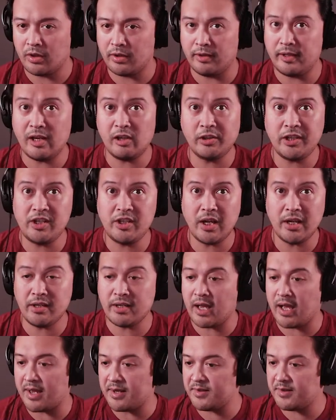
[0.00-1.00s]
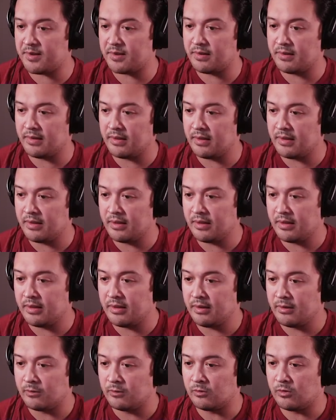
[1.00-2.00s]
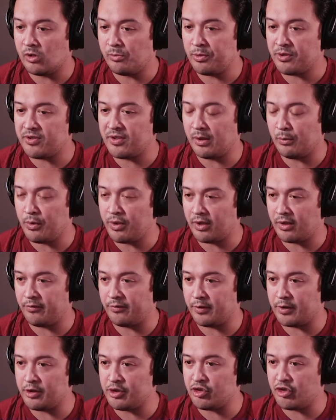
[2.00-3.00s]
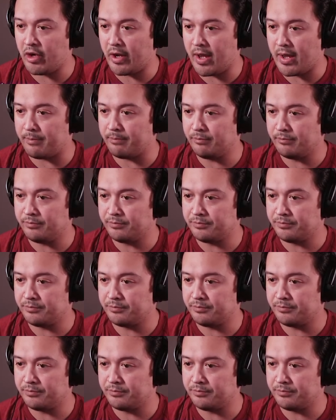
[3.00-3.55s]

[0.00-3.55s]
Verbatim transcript: Nearly done, guys. We're almost done with our first job.